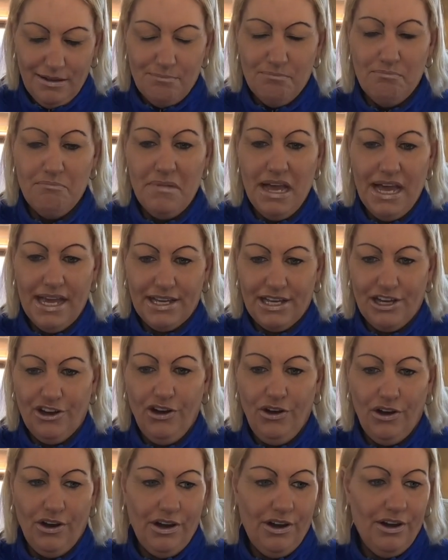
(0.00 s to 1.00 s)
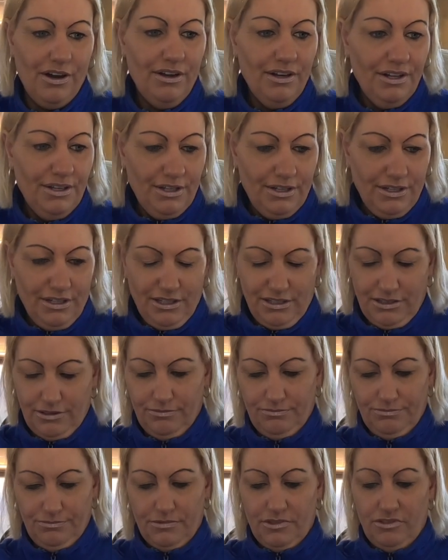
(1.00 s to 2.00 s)
Mega hot.
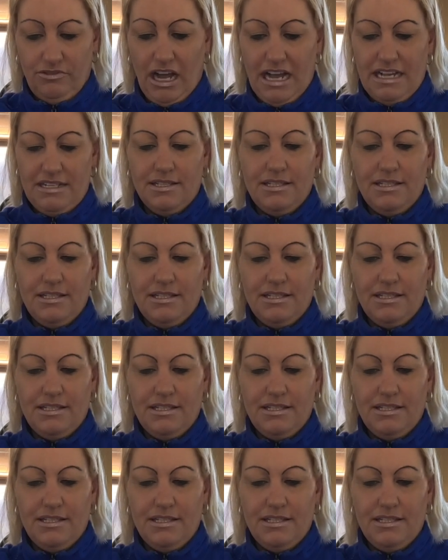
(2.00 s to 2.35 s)
Right,